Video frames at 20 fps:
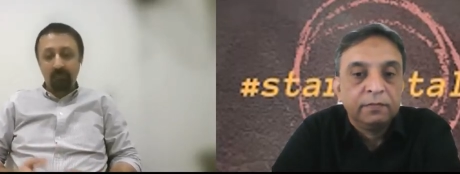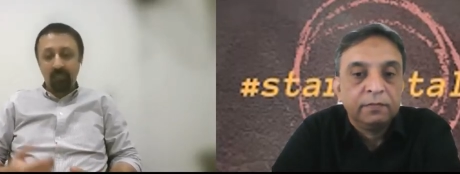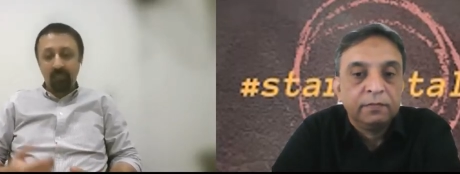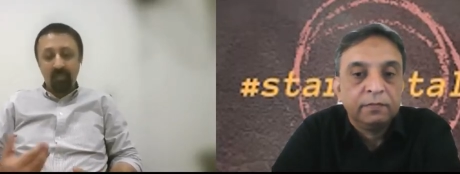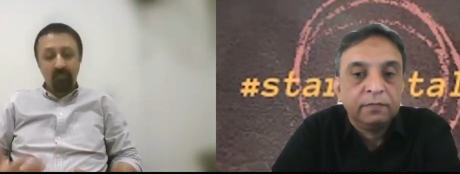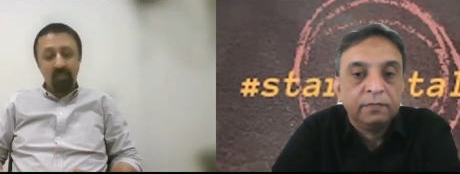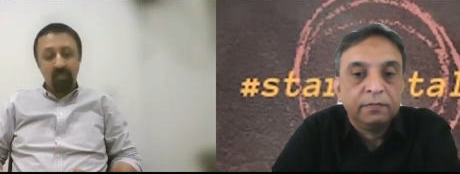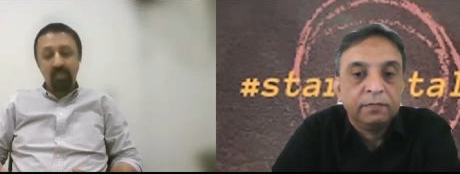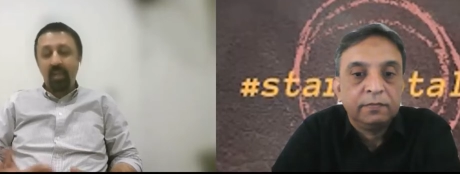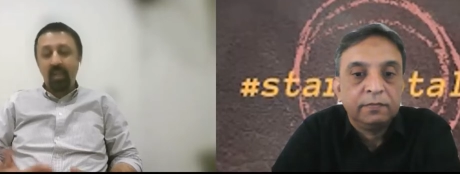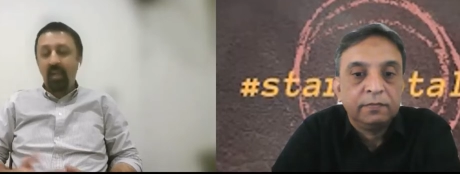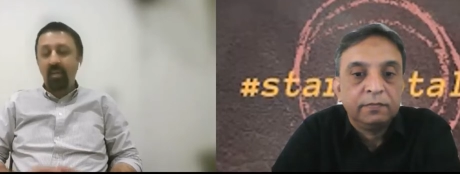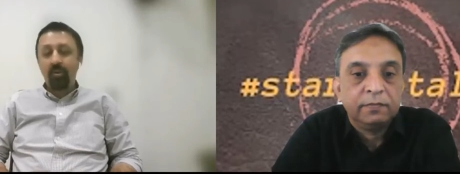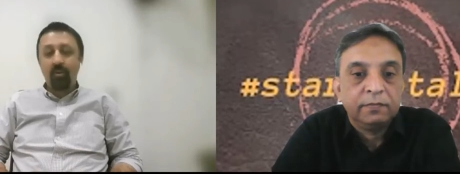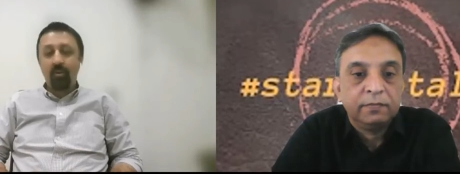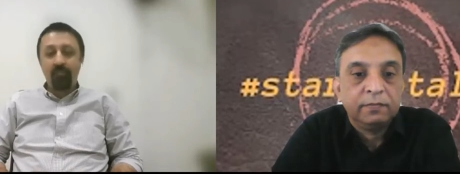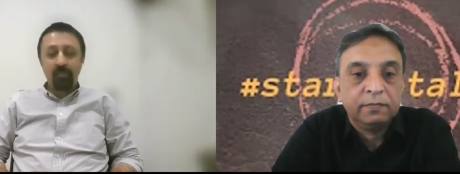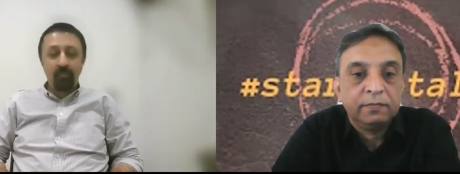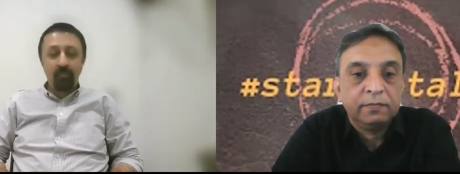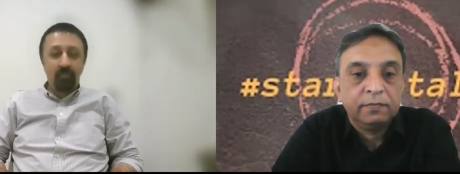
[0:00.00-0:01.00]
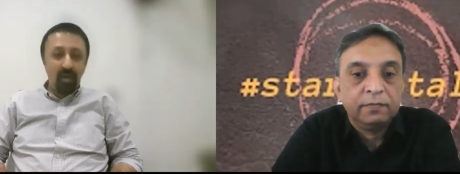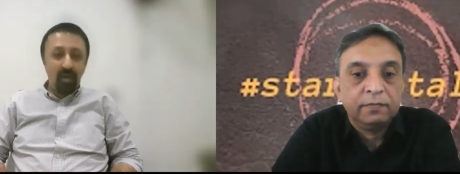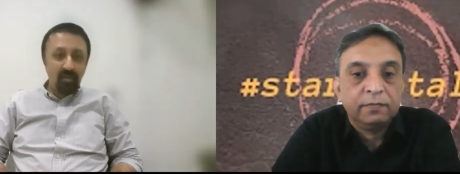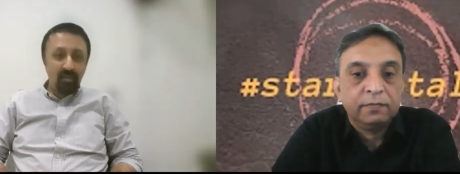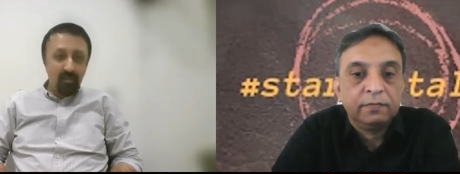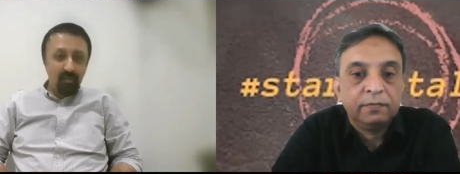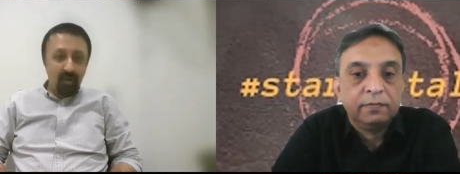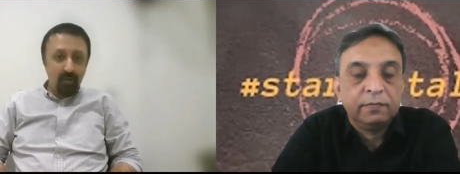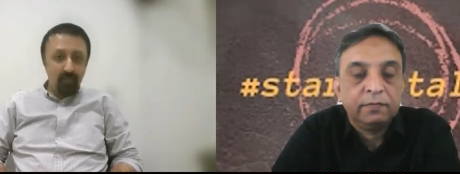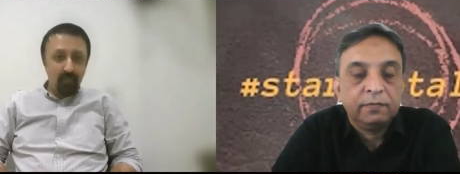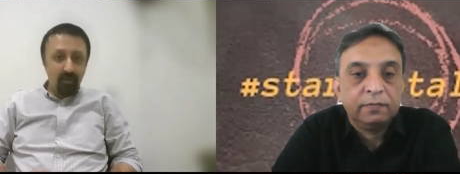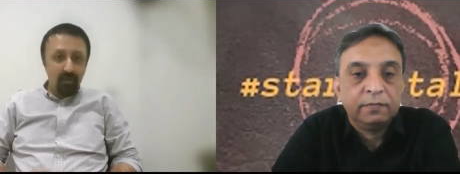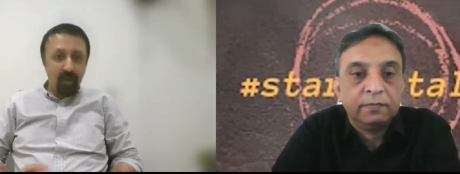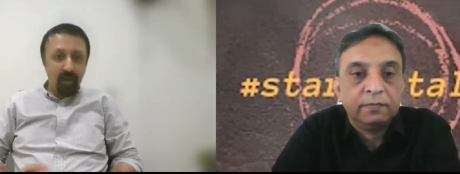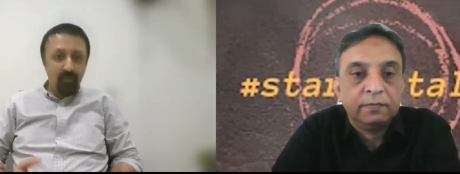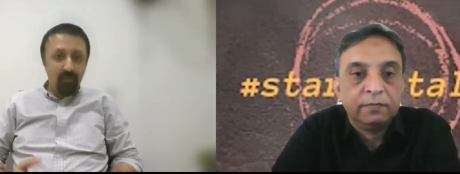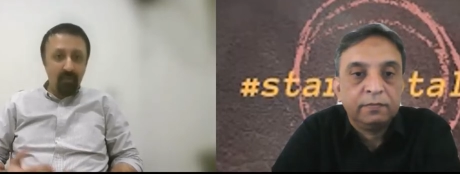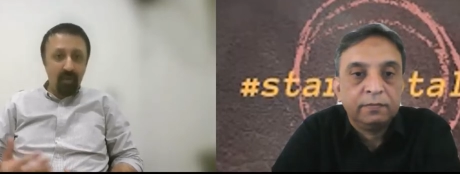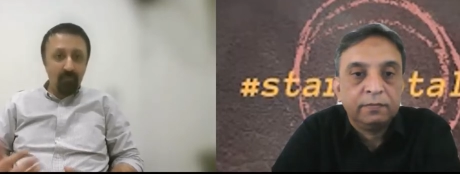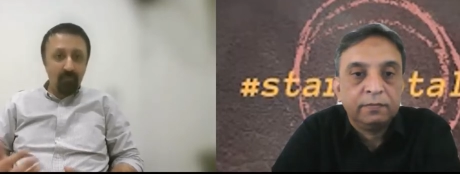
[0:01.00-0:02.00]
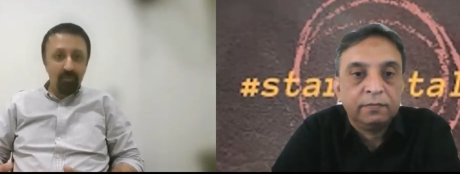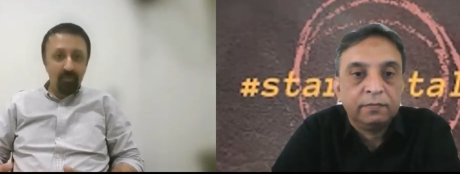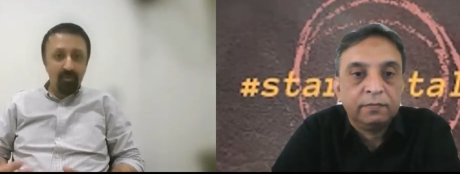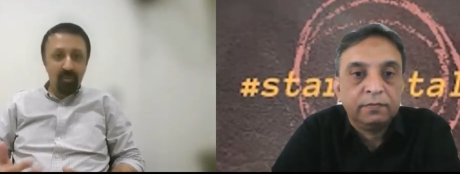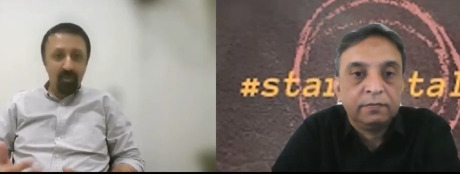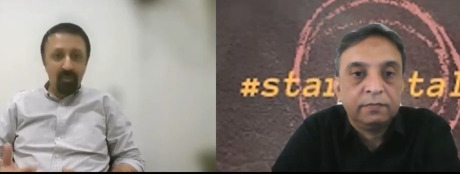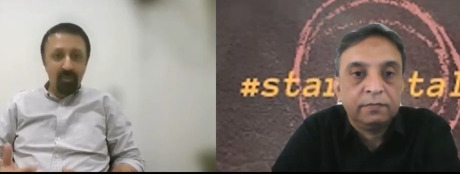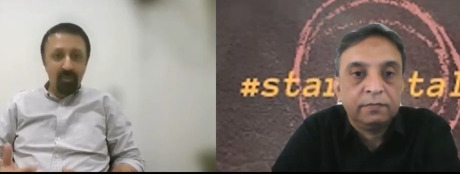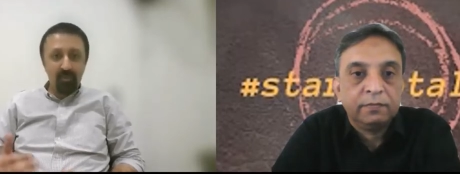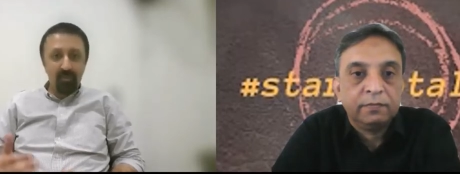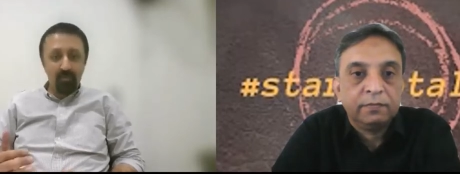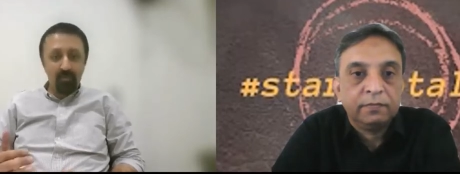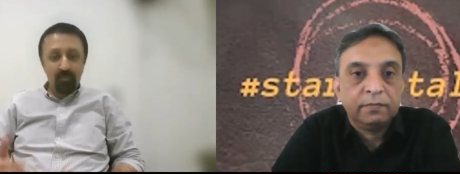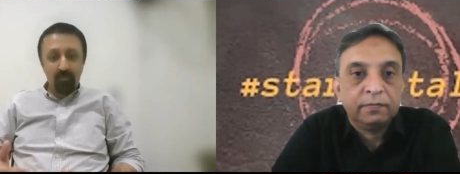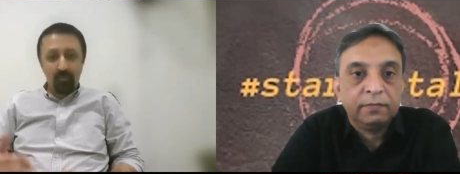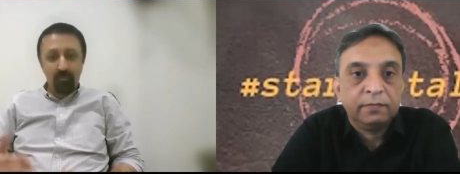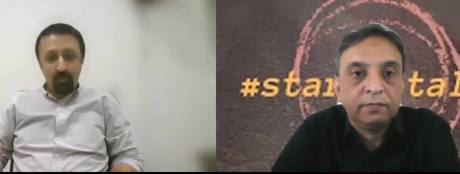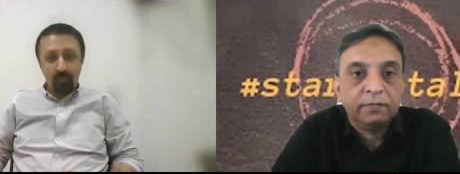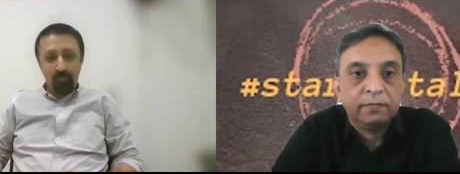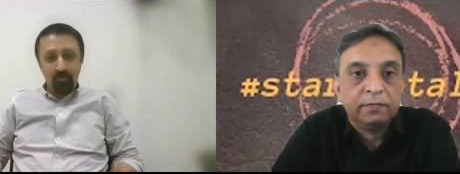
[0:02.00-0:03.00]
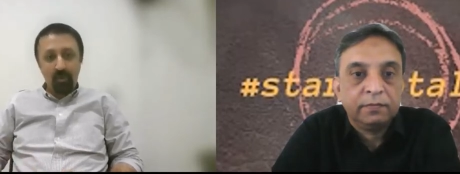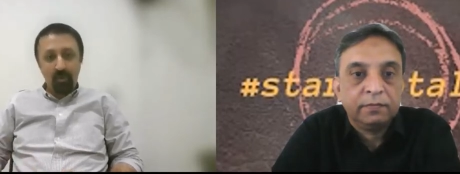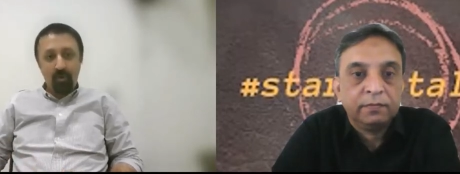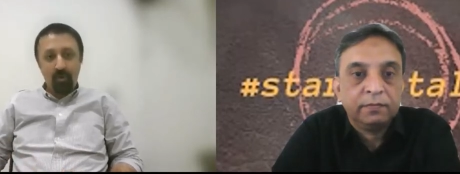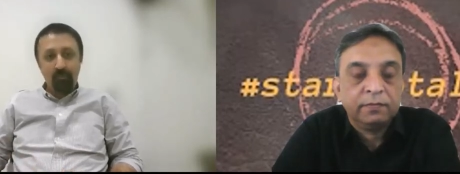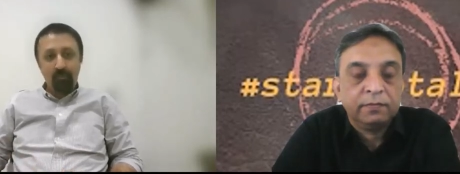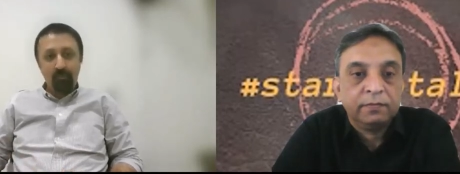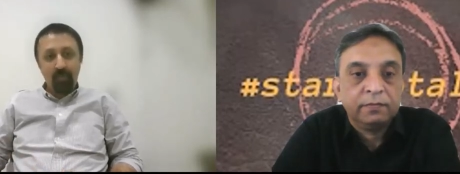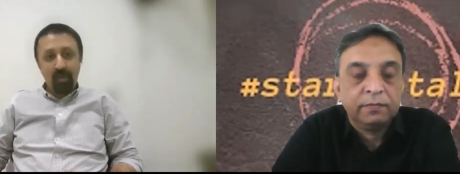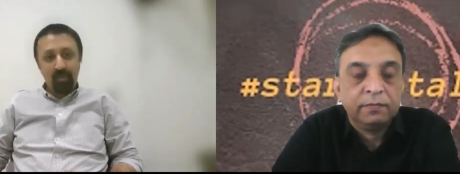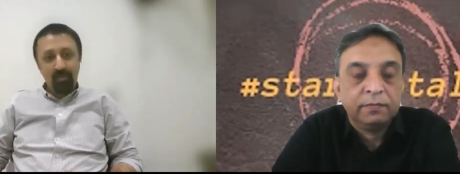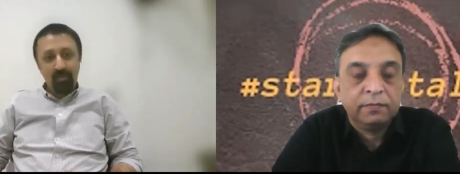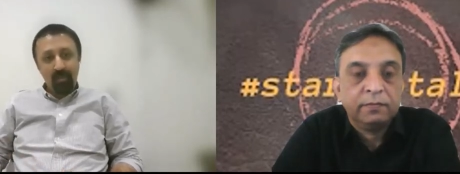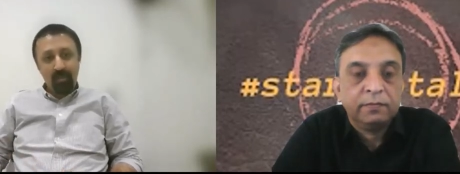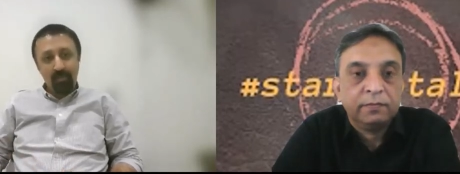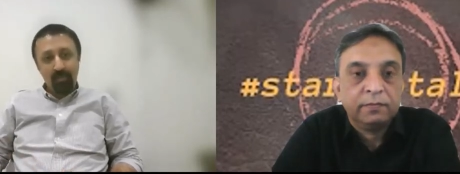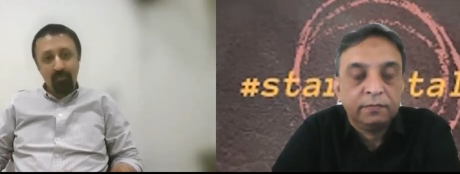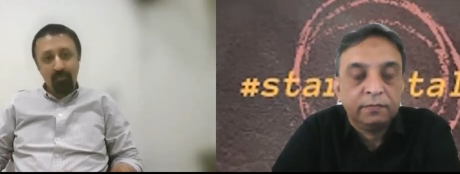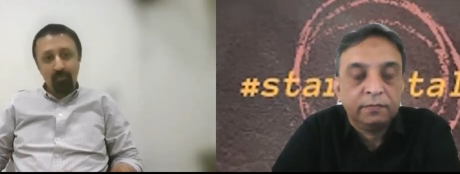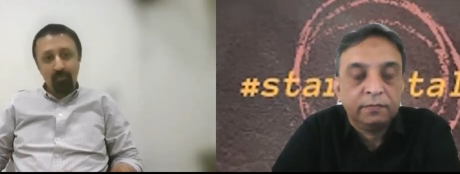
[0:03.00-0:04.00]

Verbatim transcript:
Speaker 1: We started off with Pakistan, but our ambition level is to go beyond Pakistan to